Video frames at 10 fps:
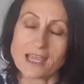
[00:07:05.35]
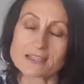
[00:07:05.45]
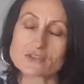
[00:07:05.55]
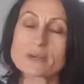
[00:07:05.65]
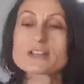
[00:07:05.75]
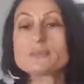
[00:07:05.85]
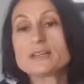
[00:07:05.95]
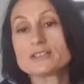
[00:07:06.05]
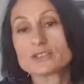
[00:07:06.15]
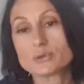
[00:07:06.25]
So
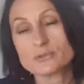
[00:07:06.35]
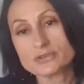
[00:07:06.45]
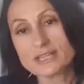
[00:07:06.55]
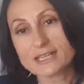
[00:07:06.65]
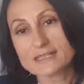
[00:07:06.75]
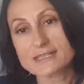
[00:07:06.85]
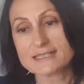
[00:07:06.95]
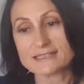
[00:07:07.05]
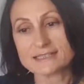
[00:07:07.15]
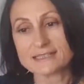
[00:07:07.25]
microbiome
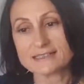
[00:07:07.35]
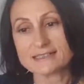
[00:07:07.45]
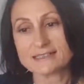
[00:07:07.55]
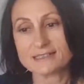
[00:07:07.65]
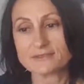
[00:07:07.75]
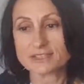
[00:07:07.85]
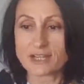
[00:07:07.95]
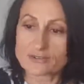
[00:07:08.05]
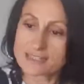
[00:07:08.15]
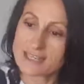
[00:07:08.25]
communicates with
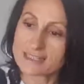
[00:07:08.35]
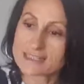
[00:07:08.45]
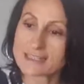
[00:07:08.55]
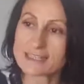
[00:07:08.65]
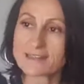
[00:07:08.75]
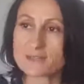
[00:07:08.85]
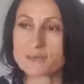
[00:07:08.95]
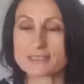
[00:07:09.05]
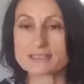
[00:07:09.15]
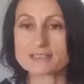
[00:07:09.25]
our cells and have
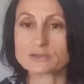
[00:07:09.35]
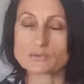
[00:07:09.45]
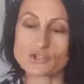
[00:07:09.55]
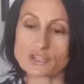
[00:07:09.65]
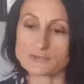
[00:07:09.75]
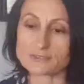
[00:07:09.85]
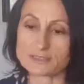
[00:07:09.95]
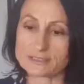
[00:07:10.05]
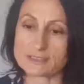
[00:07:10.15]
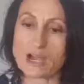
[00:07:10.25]
ability to shift
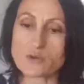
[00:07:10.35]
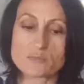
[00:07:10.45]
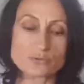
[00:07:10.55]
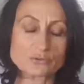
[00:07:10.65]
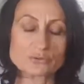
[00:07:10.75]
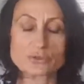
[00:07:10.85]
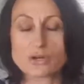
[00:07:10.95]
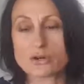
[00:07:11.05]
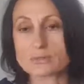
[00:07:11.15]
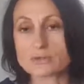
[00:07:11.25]
our mood,
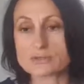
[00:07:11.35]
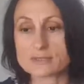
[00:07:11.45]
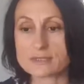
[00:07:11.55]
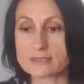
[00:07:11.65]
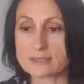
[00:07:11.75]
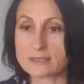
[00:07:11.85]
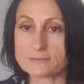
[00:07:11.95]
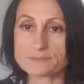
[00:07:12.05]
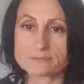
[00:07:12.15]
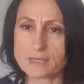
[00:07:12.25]
hormones,
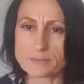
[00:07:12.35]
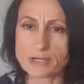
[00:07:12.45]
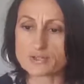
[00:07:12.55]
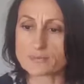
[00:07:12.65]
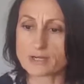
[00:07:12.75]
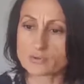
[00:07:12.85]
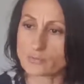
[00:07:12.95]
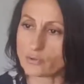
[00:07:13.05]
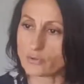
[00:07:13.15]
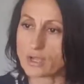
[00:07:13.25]
and much
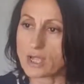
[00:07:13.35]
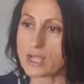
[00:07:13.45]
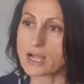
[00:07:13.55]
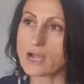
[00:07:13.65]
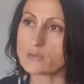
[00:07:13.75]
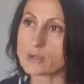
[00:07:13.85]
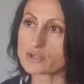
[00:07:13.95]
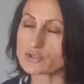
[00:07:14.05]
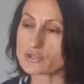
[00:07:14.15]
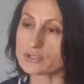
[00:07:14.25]
more. How
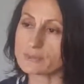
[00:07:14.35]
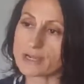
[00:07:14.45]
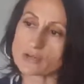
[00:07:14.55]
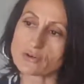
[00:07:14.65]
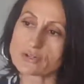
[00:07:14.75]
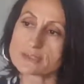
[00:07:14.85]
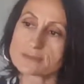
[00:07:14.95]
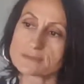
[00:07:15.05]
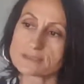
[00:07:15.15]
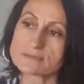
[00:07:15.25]
much
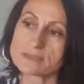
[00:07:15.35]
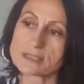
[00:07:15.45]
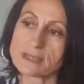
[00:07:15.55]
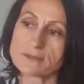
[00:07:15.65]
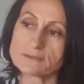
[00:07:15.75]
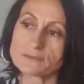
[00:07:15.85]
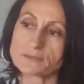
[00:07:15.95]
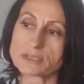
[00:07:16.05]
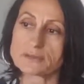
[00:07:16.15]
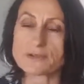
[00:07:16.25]
microorganisms we have, we
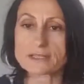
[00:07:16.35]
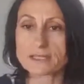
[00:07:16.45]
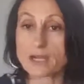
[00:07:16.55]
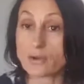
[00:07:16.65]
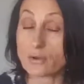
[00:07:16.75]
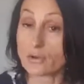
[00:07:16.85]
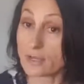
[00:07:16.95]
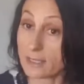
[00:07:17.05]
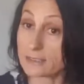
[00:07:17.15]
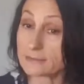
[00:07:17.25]
will affect our
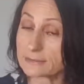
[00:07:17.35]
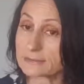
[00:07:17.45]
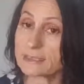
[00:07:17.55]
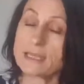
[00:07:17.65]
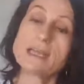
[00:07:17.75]
health.